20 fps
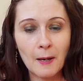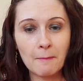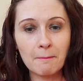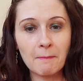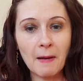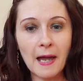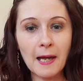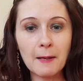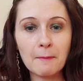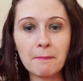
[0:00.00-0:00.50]

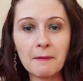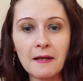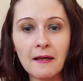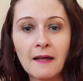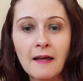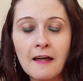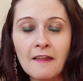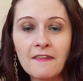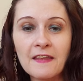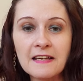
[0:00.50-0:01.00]

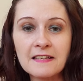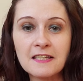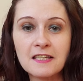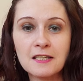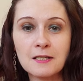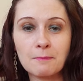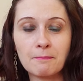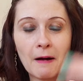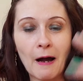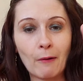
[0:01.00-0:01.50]
Maybe this
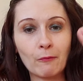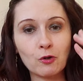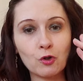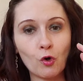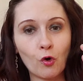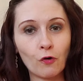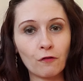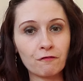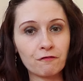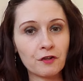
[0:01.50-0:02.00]
is about
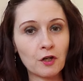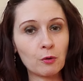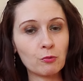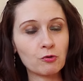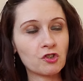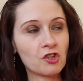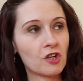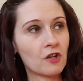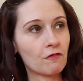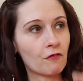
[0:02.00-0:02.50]
your
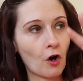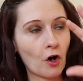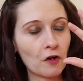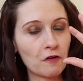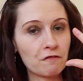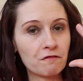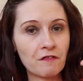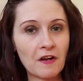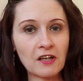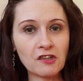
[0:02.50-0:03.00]
future. You've got a
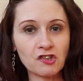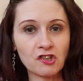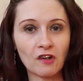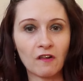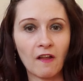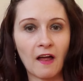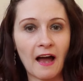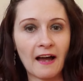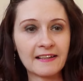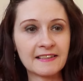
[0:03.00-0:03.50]

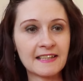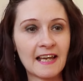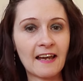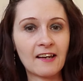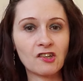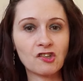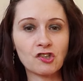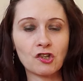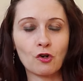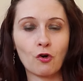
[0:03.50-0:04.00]

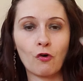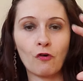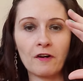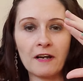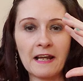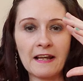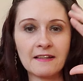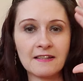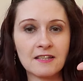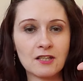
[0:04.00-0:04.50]
visualization or an
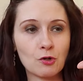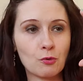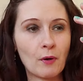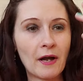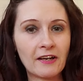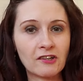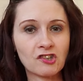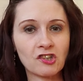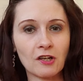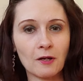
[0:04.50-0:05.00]

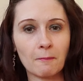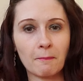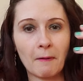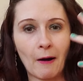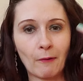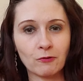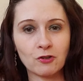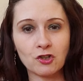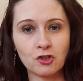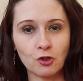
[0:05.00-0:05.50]
intuition
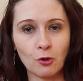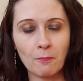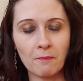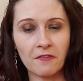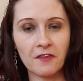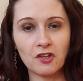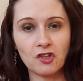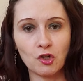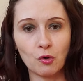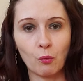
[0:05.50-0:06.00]
about
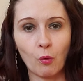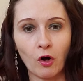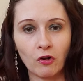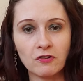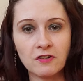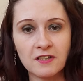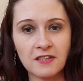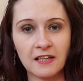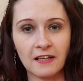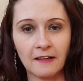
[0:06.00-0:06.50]
something you're
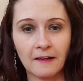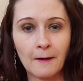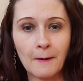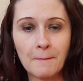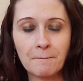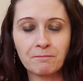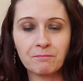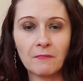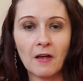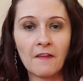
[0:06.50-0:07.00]
wanting.
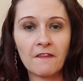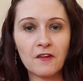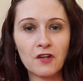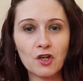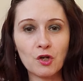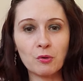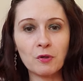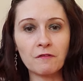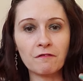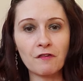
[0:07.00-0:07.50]
And the
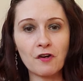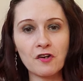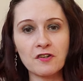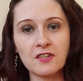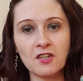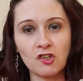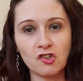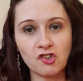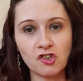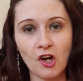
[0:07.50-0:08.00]

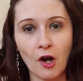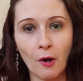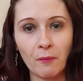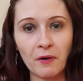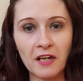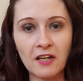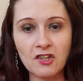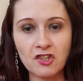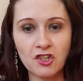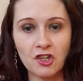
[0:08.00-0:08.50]
universe is
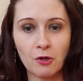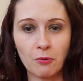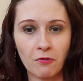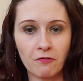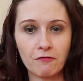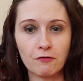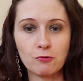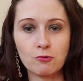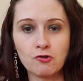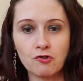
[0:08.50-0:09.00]
showing it to you
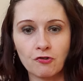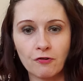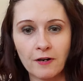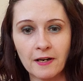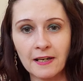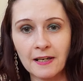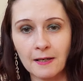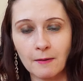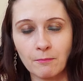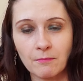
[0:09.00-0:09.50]
through
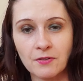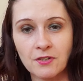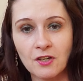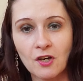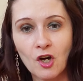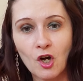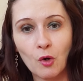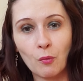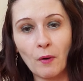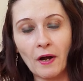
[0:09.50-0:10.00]
dreams,
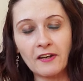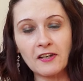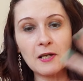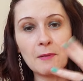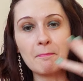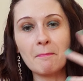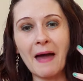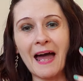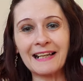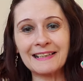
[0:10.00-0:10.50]
when
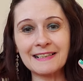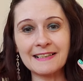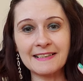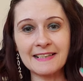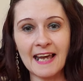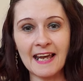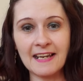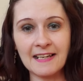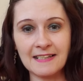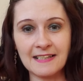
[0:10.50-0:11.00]
you're
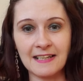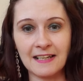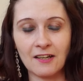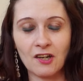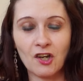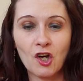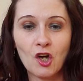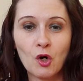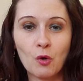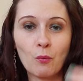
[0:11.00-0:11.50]

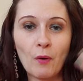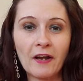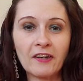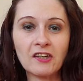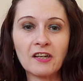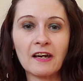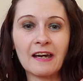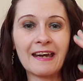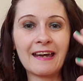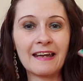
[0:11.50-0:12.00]
meditating, when
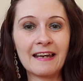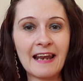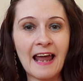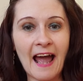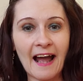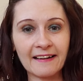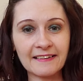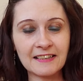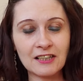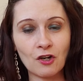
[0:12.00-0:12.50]
you're
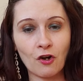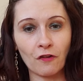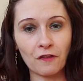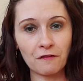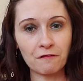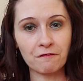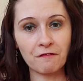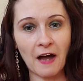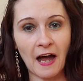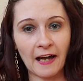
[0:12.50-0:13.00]
connecting on the
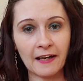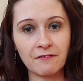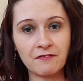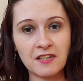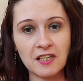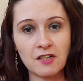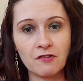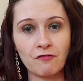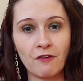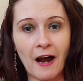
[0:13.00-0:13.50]

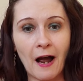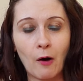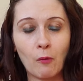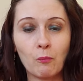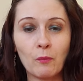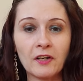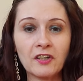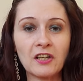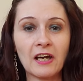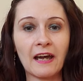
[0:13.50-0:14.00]
5D realm,
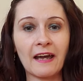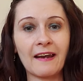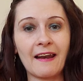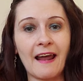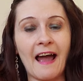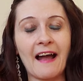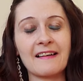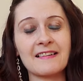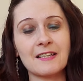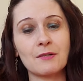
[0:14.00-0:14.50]
when you're
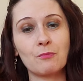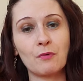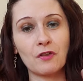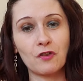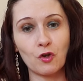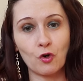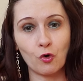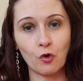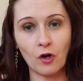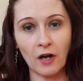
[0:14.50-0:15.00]
connecting with
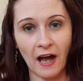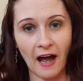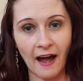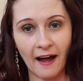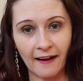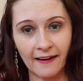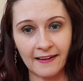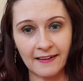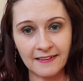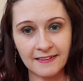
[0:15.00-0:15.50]
your
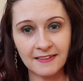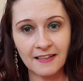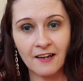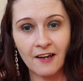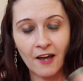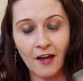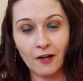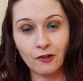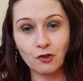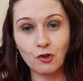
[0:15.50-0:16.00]
guides
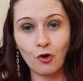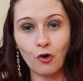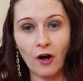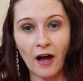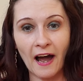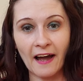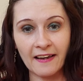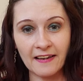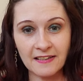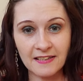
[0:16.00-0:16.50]
and your
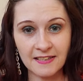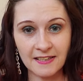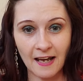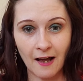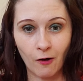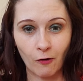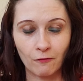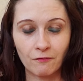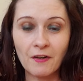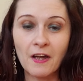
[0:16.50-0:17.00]
higher
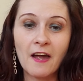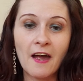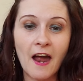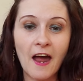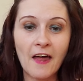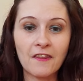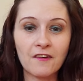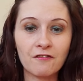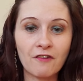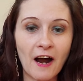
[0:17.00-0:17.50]
self.
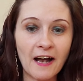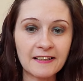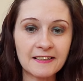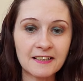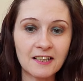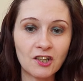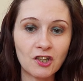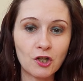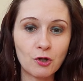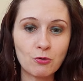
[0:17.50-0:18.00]
And they're
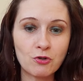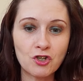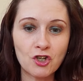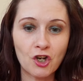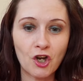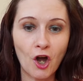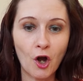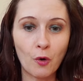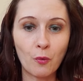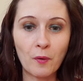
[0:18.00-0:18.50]
asking you to
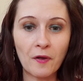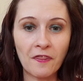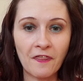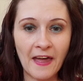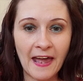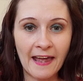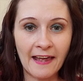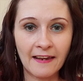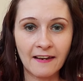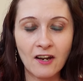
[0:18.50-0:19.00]
go
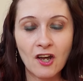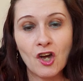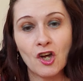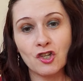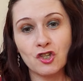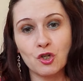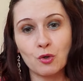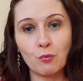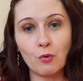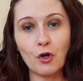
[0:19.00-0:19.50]
within
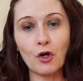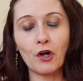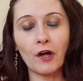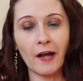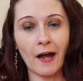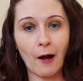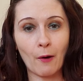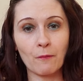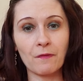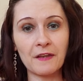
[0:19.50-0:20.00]
to
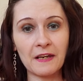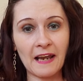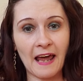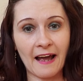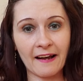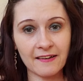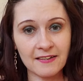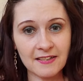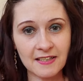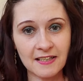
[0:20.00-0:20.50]
work out the
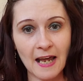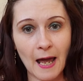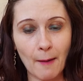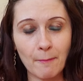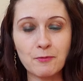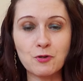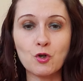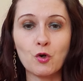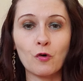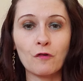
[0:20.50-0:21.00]
next
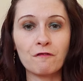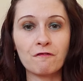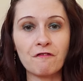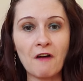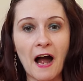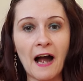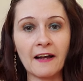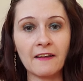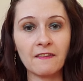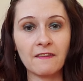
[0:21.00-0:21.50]
steps or
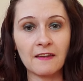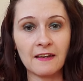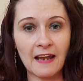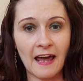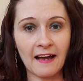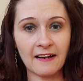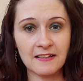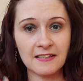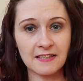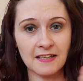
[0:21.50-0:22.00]
find the
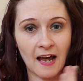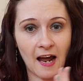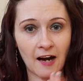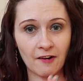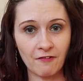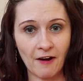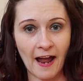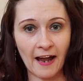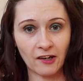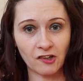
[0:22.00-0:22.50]
next
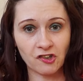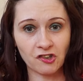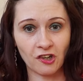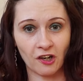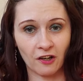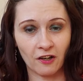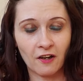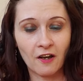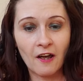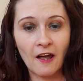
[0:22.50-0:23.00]

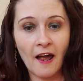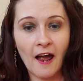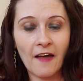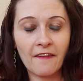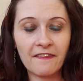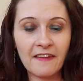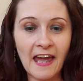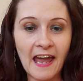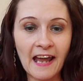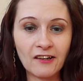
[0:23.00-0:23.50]
direction.
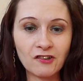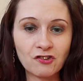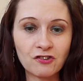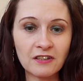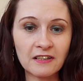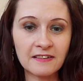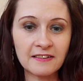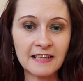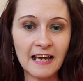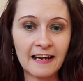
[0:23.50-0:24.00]
And the
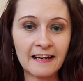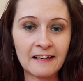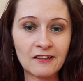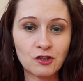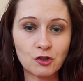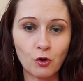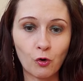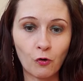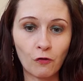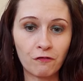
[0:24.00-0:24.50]
angels are saying
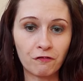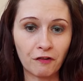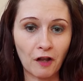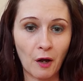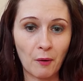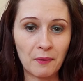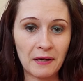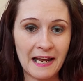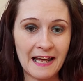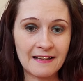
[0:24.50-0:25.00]
it's all
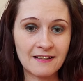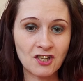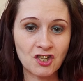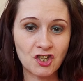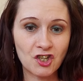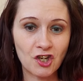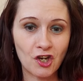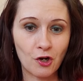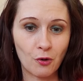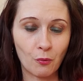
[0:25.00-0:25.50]
flowing
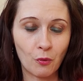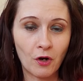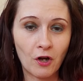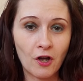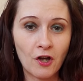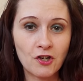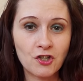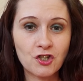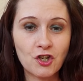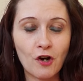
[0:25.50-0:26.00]
into you.
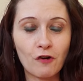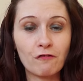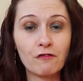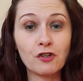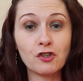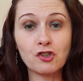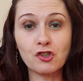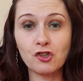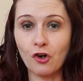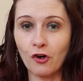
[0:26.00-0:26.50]
So
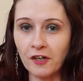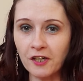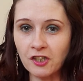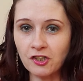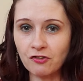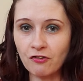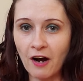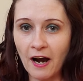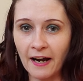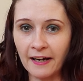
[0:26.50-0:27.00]
rejoice
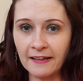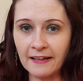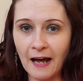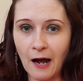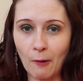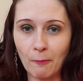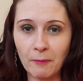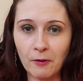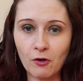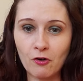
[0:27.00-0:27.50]
right
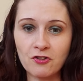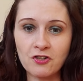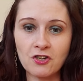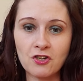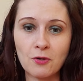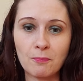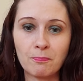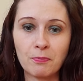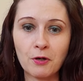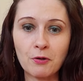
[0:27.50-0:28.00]
now because
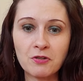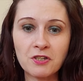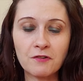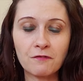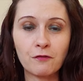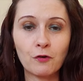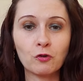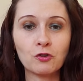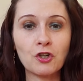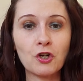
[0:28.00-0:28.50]
there's a
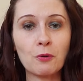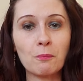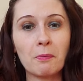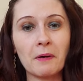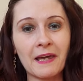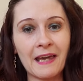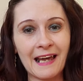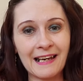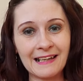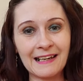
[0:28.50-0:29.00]
beautiful new
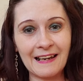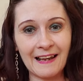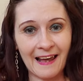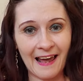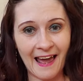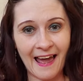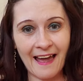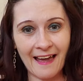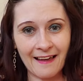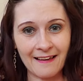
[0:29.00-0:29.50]
beginning
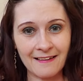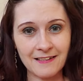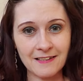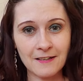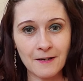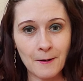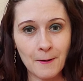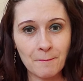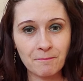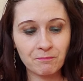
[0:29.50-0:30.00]
ahead.
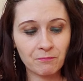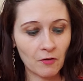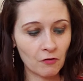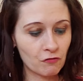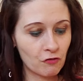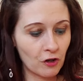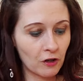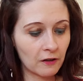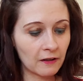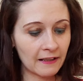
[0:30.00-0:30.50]

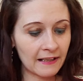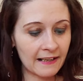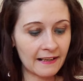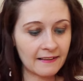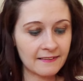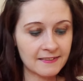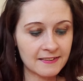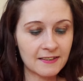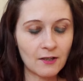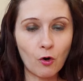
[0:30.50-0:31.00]

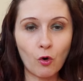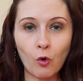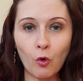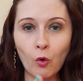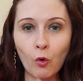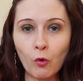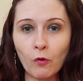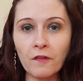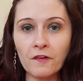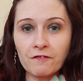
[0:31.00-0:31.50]
Release
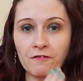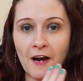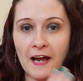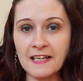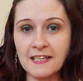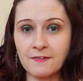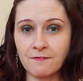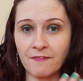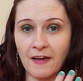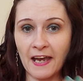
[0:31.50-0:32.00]
all the
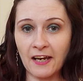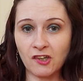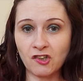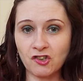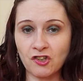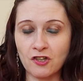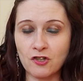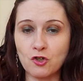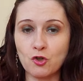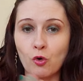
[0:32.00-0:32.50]

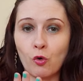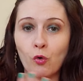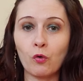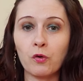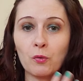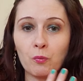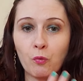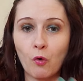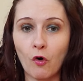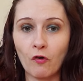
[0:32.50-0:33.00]
reservations, all
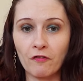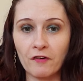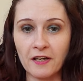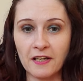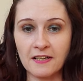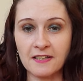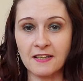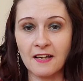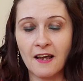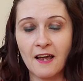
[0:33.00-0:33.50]
the
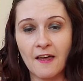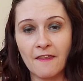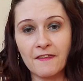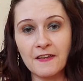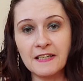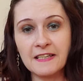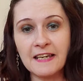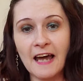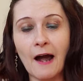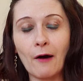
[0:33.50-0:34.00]
worries, the
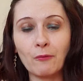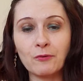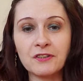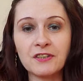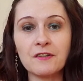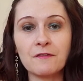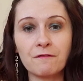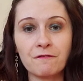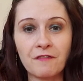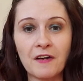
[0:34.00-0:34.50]
doubts,
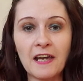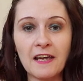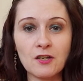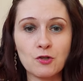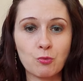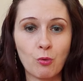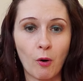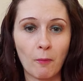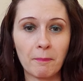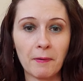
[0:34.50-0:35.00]
the fears,
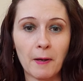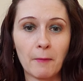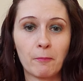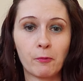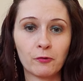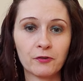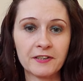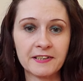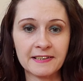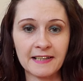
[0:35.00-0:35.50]
what
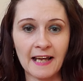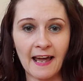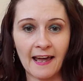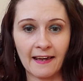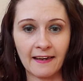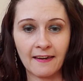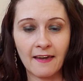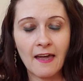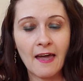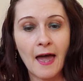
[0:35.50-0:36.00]
people
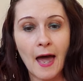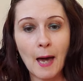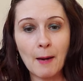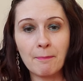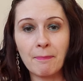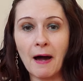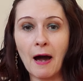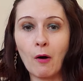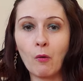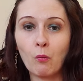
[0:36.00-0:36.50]
say
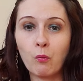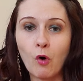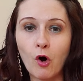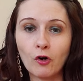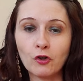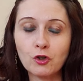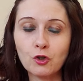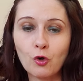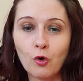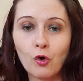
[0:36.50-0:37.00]
about
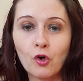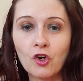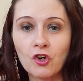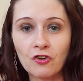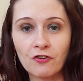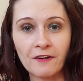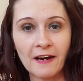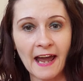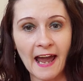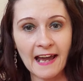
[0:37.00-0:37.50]
what you're
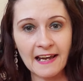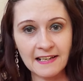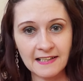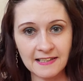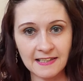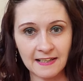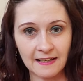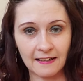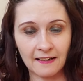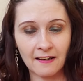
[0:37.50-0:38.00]

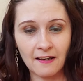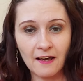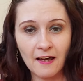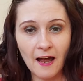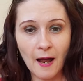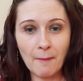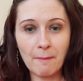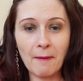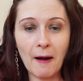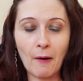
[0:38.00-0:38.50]
creating,
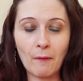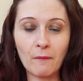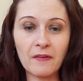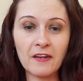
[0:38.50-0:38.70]
about